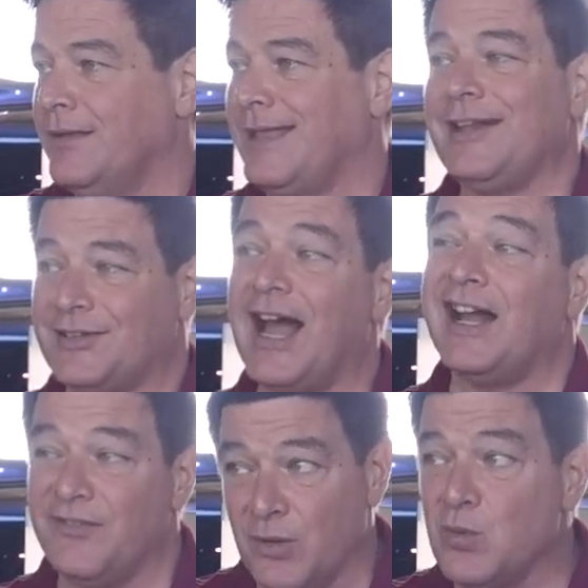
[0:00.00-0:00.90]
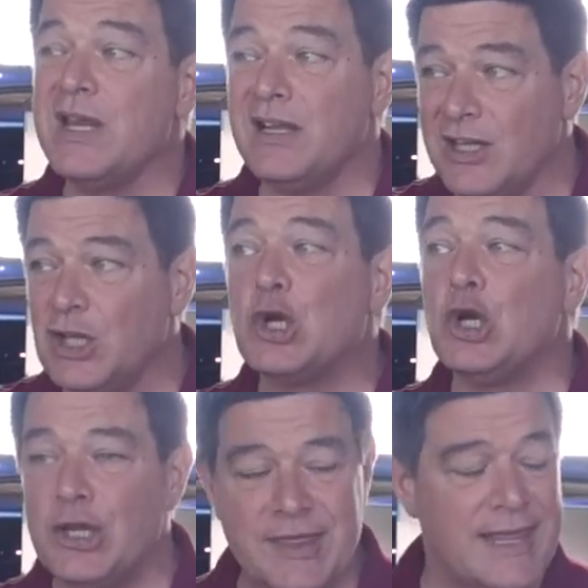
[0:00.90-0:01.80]
that's kind of a really
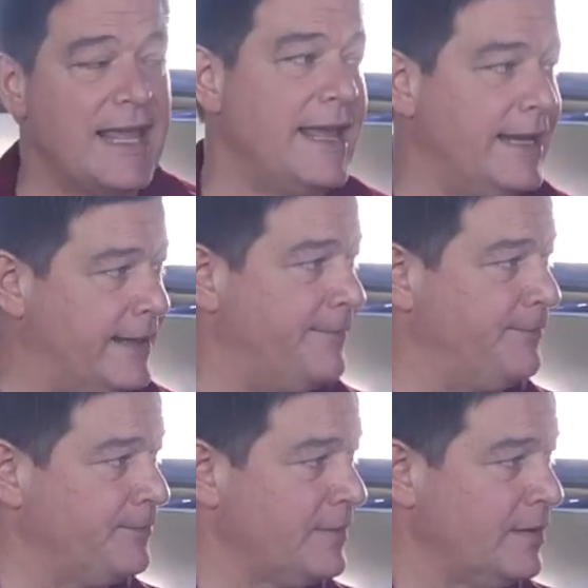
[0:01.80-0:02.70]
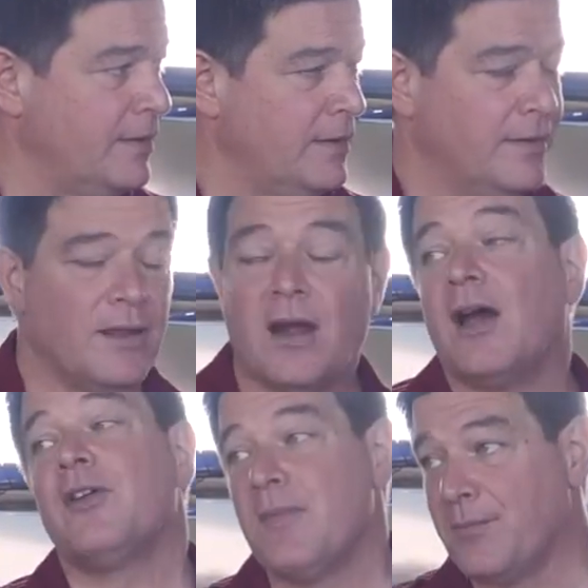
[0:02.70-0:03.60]
good thing. There are
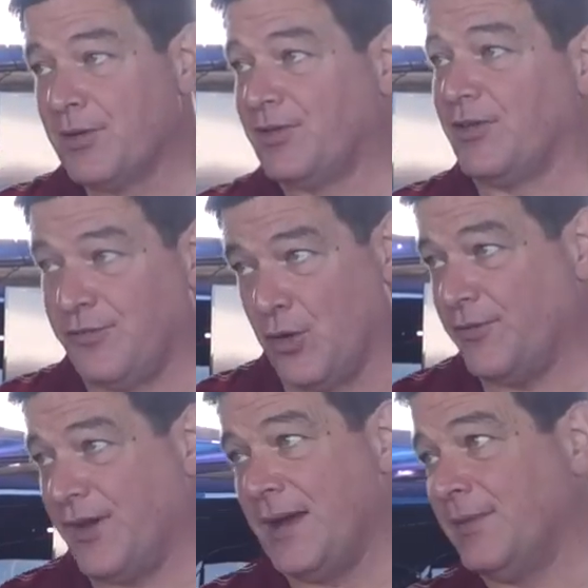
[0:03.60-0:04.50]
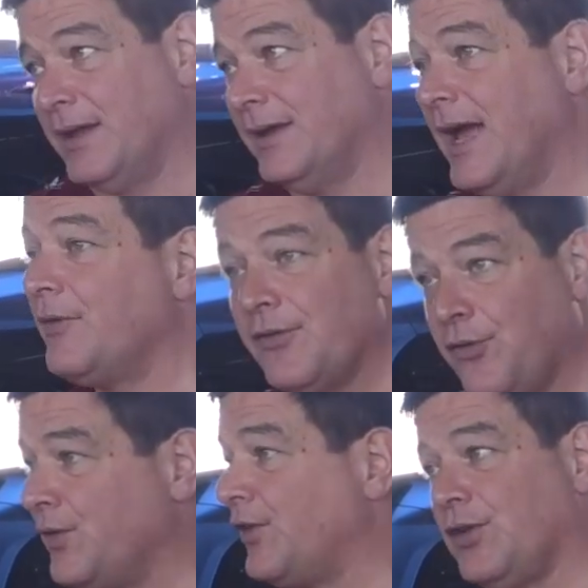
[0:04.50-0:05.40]
other members of the Ford family. Henry
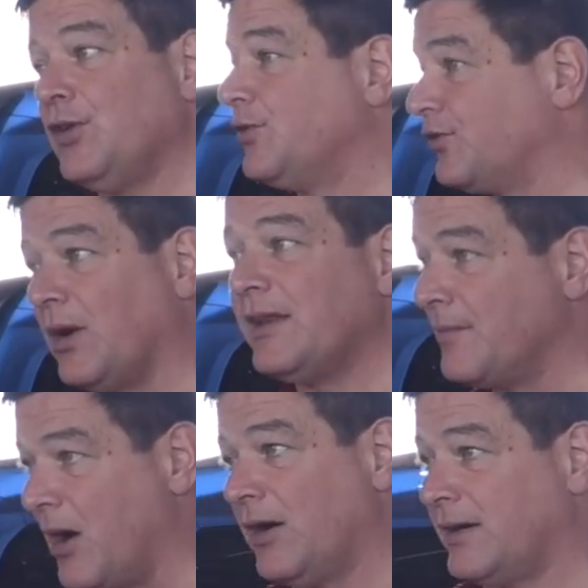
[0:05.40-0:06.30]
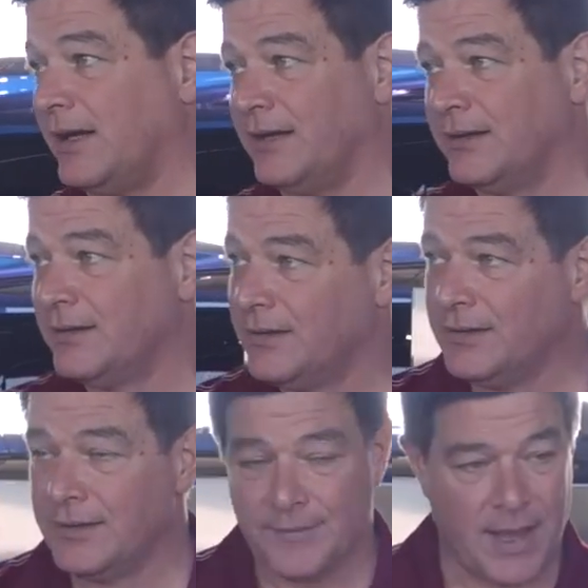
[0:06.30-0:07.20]
Ford III, who's running the marketing.
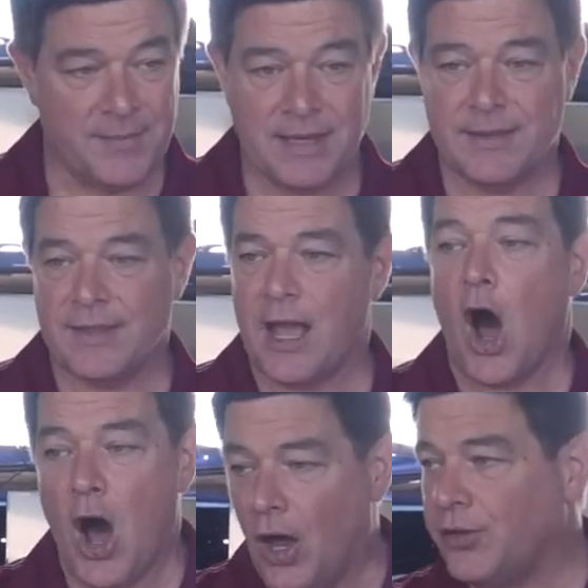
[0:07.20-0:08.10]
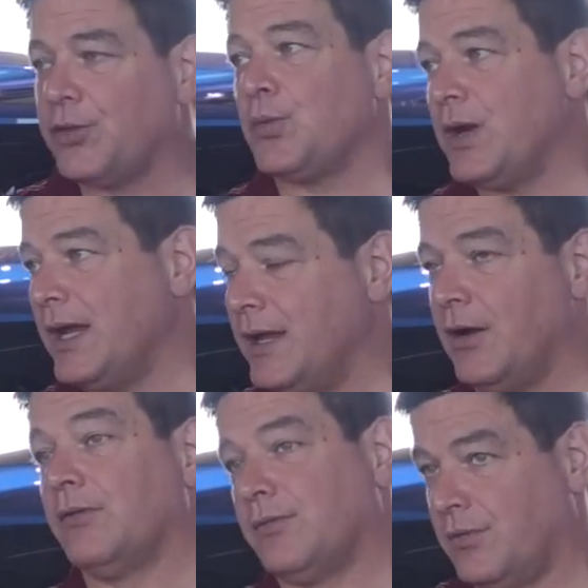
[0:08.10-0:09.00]
I mean, all 3
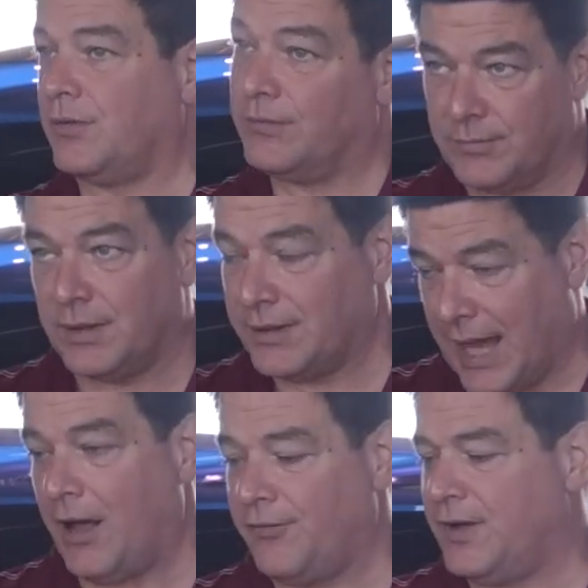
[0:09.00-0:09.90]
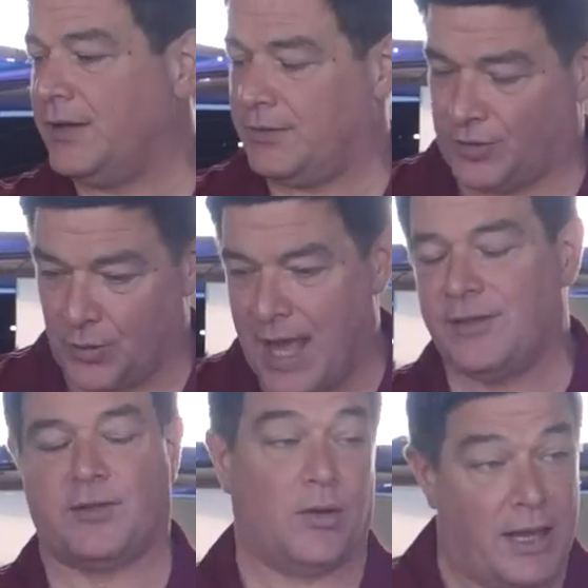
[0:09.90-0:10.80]
are Calvin, so
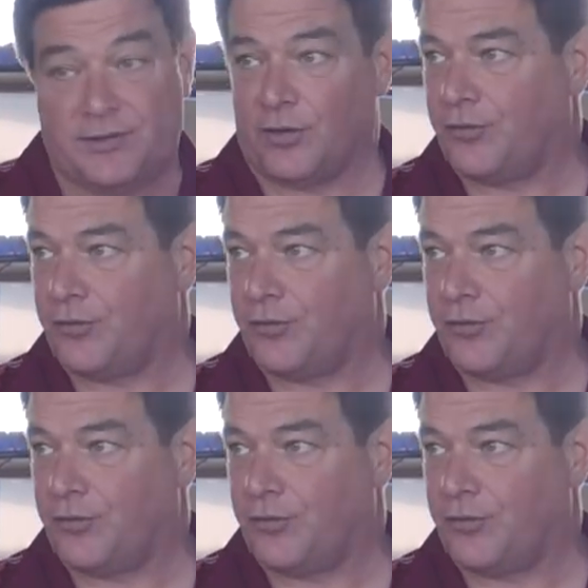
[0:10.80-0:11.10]
Edsel